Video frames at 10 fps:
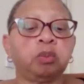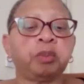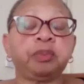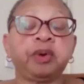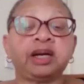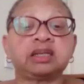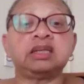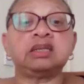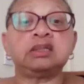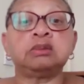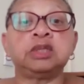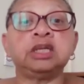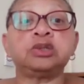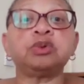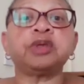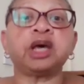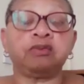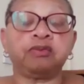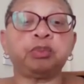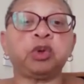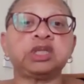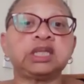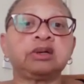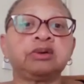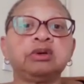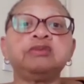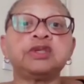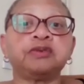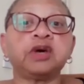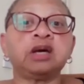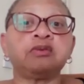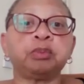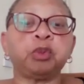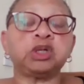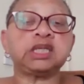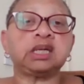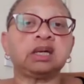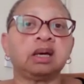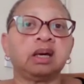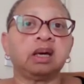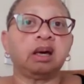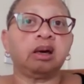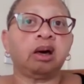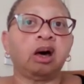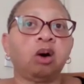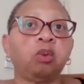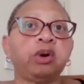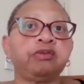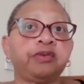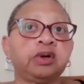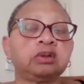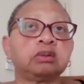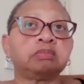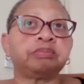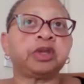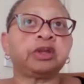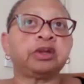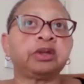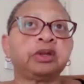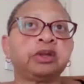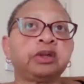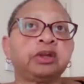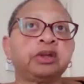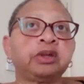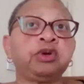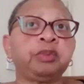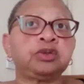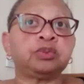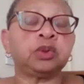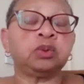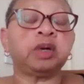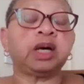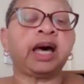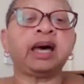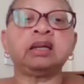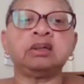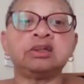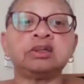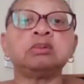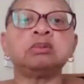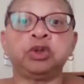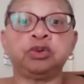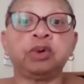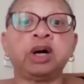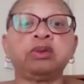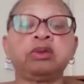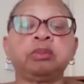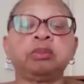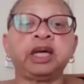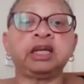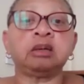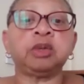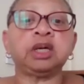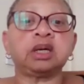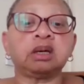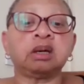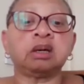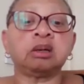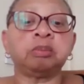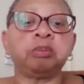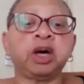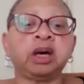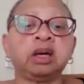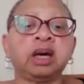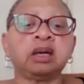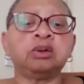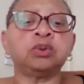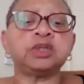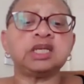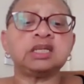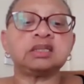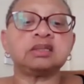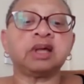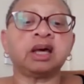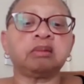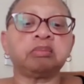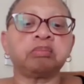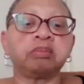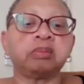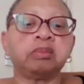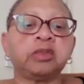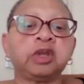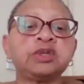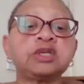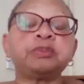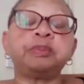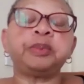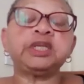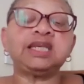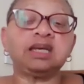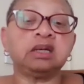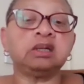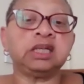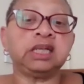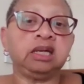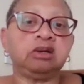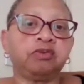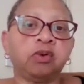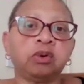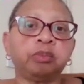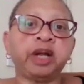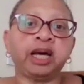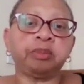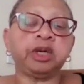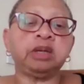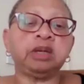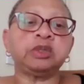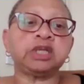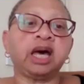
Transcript: My practice deals with everybody. Grief is for everybody. However, the bereavement room and throughout the pandemic, I noticed that there was a particular need for Black people to